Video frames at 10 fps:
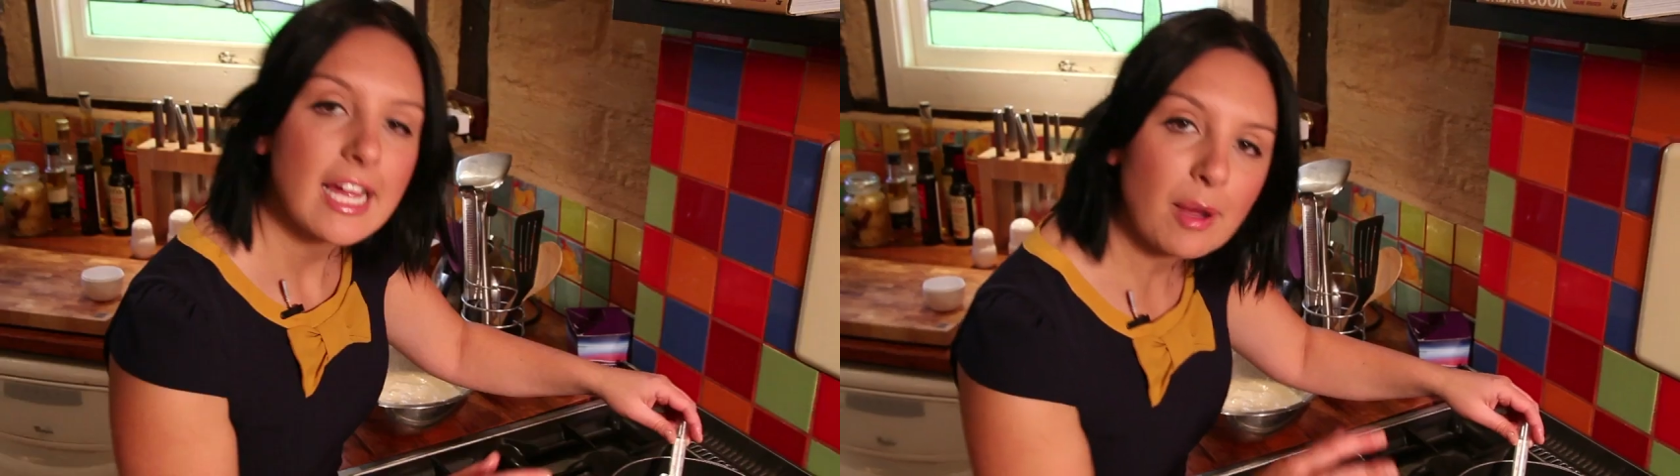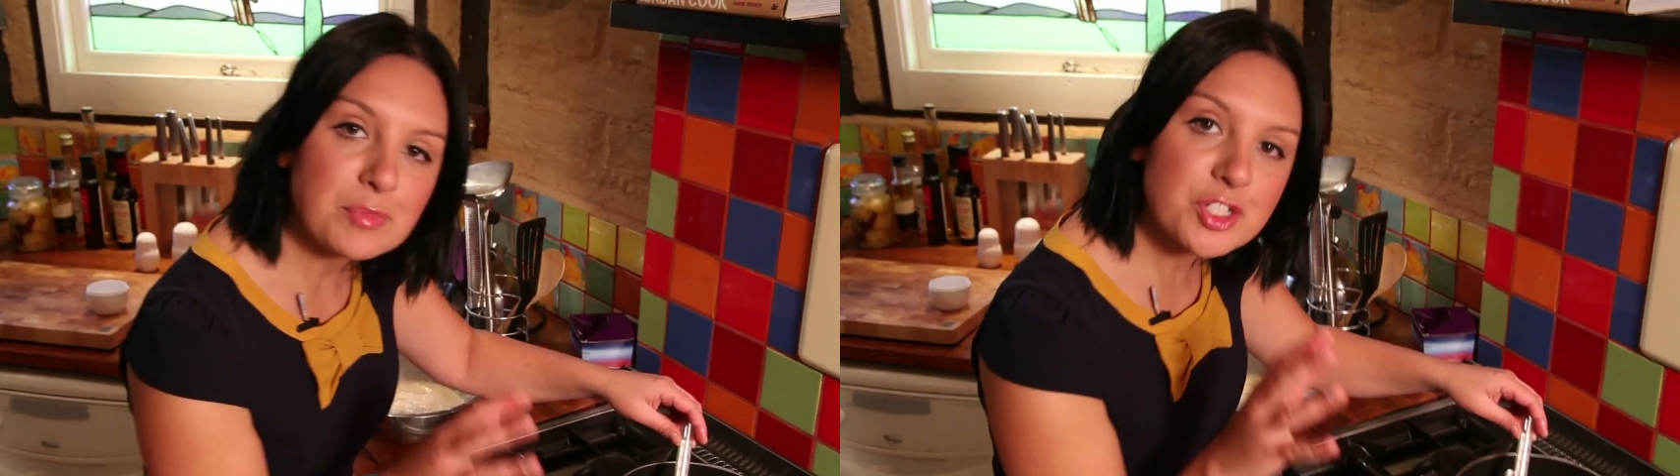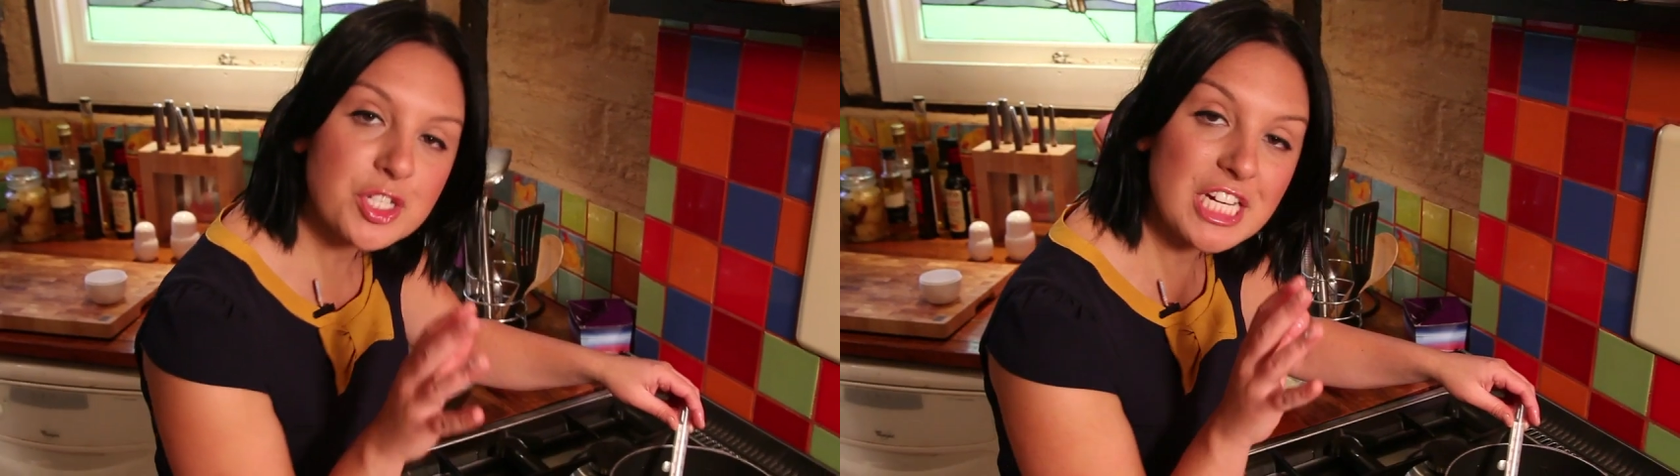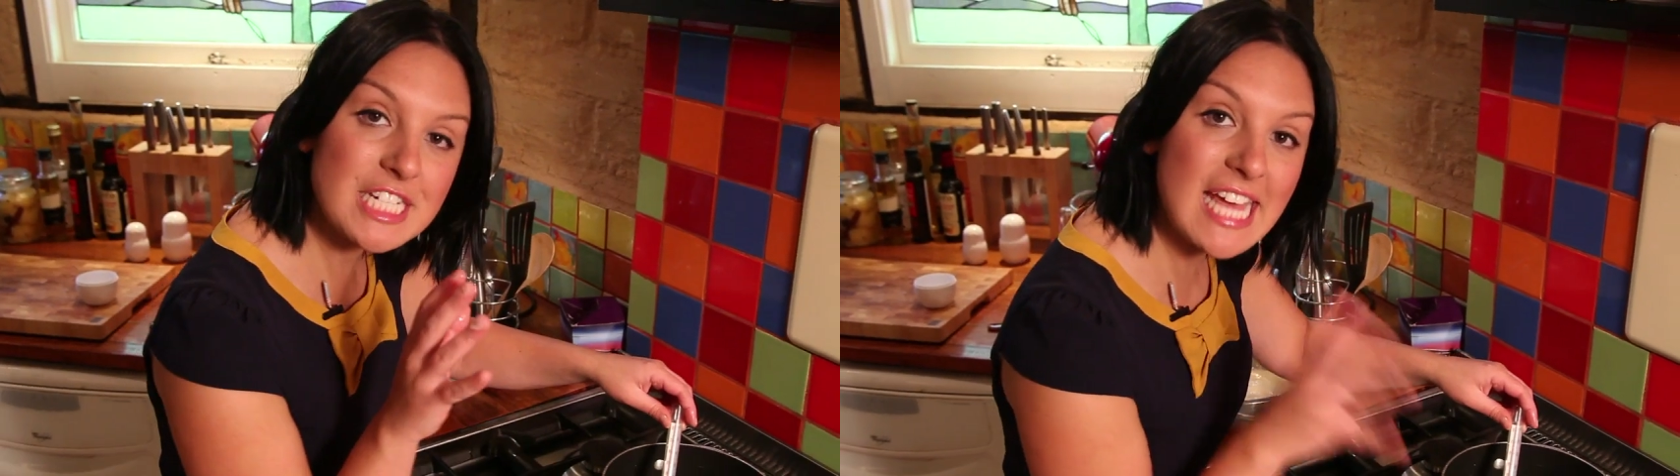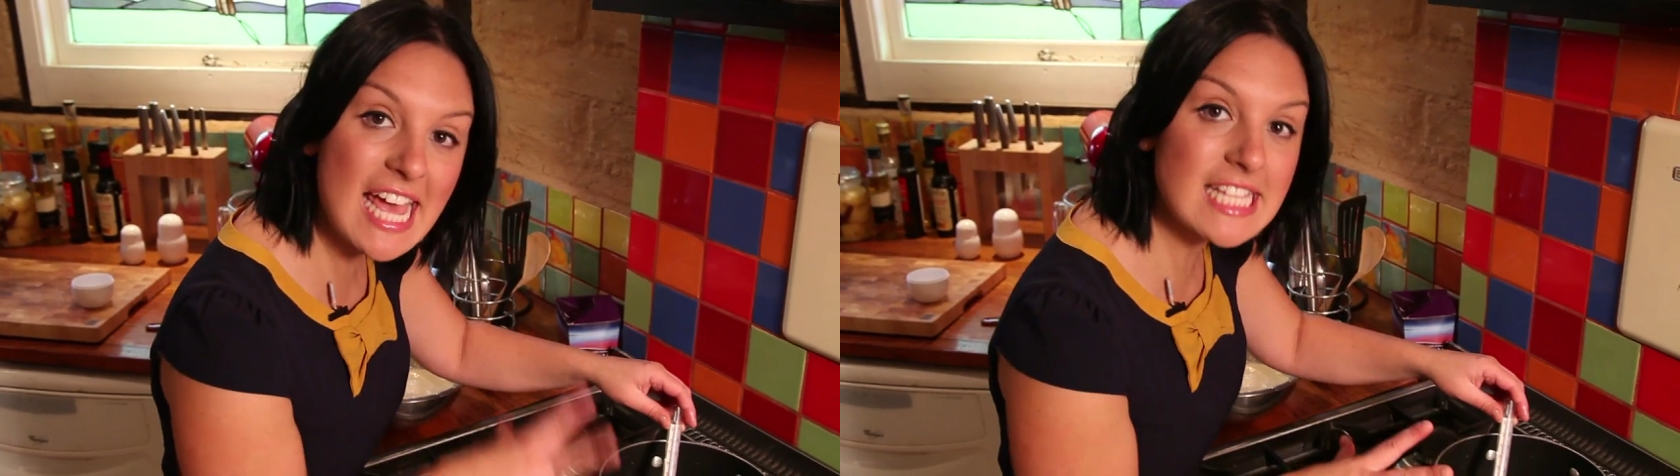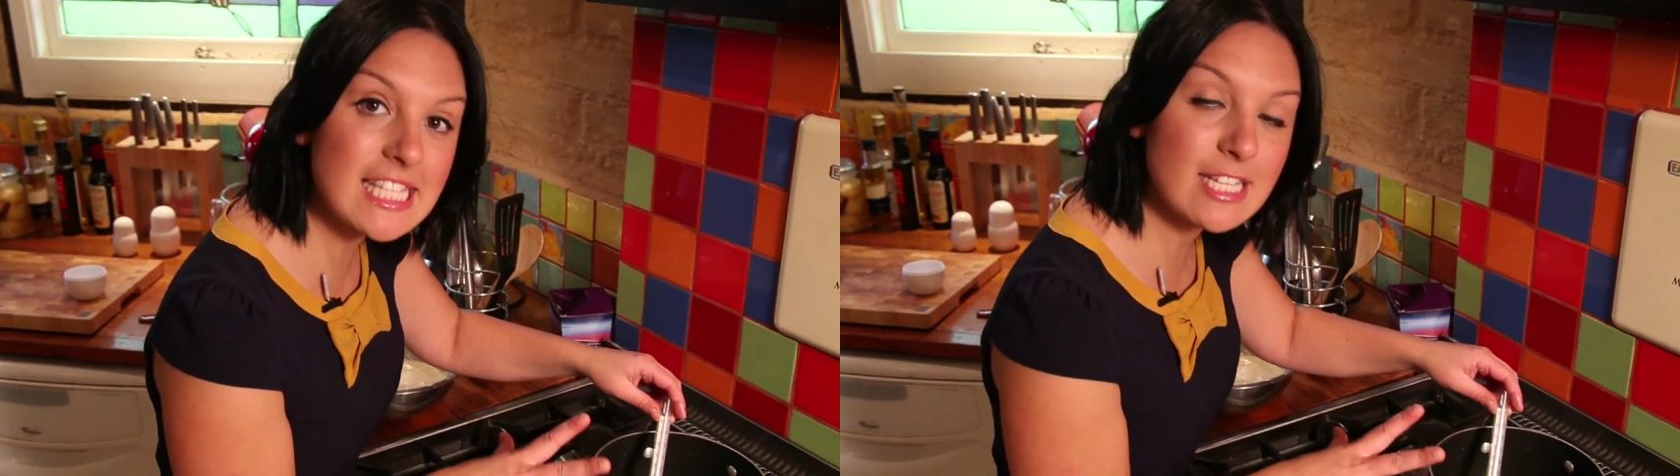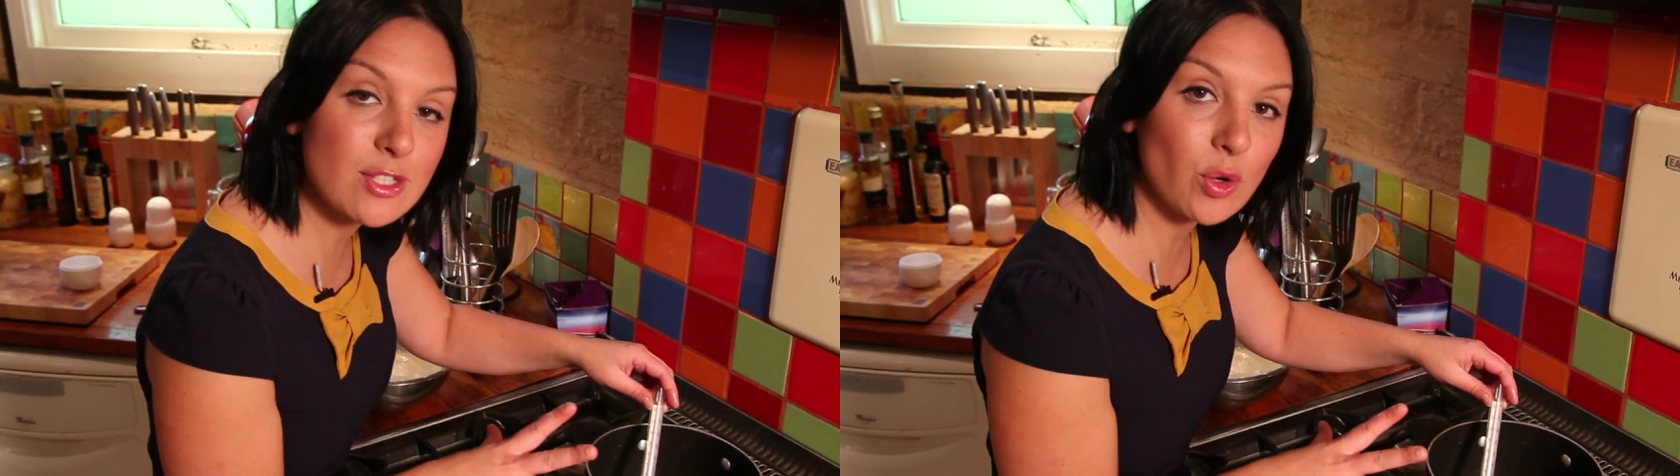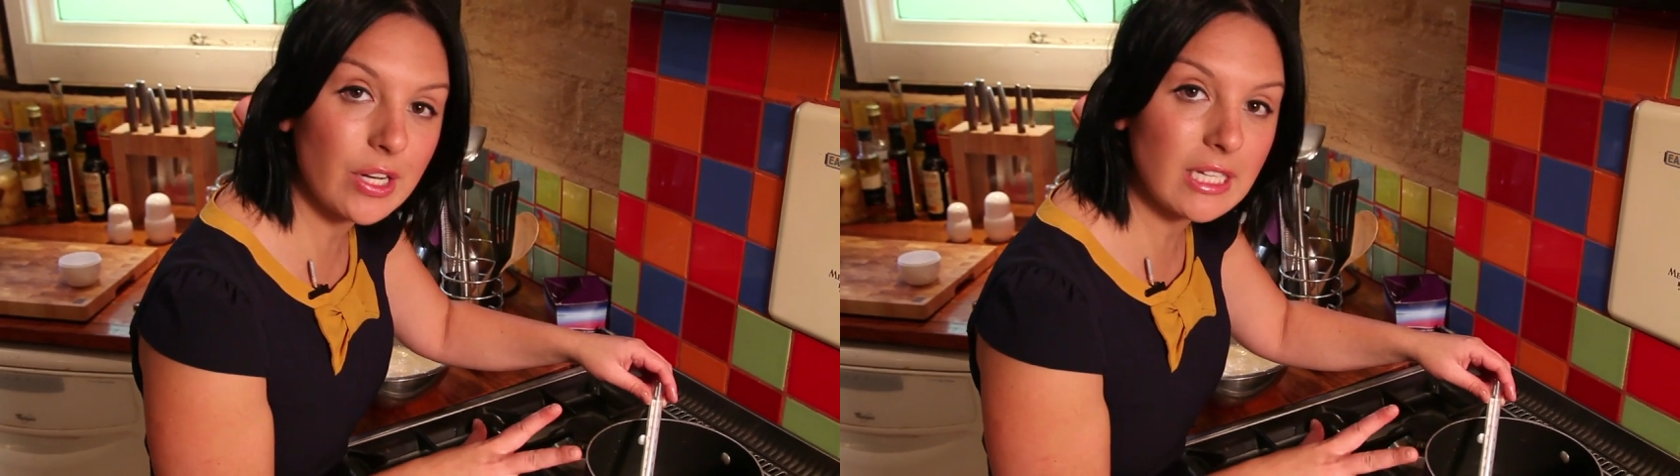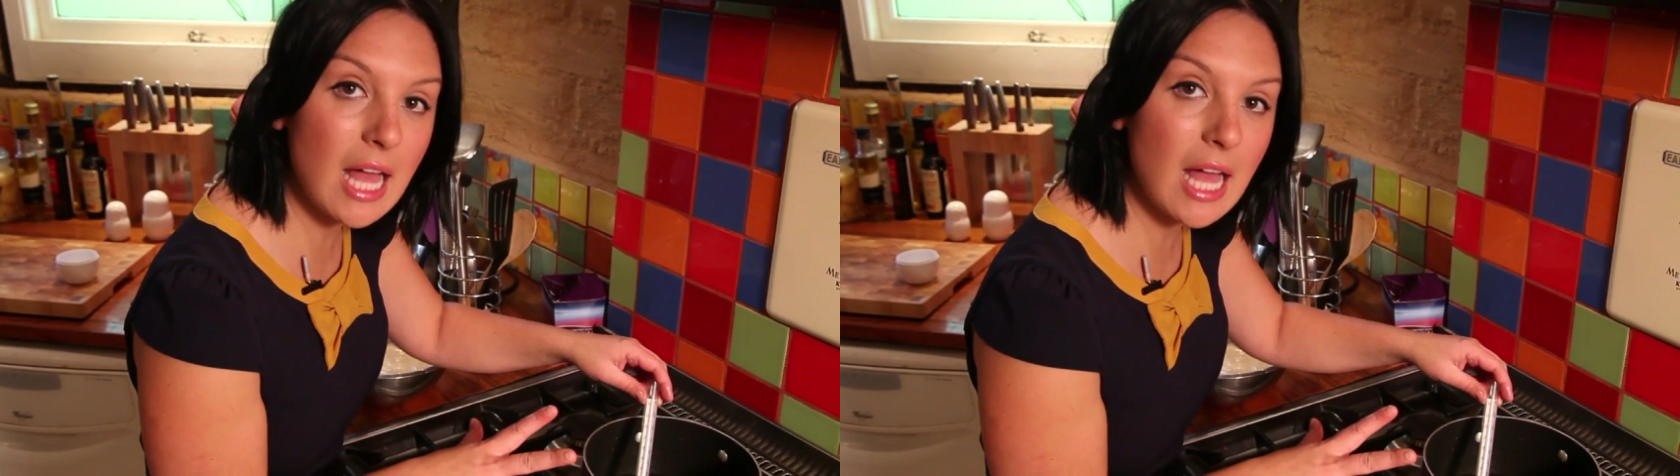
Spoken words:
I'm just going to test this oil.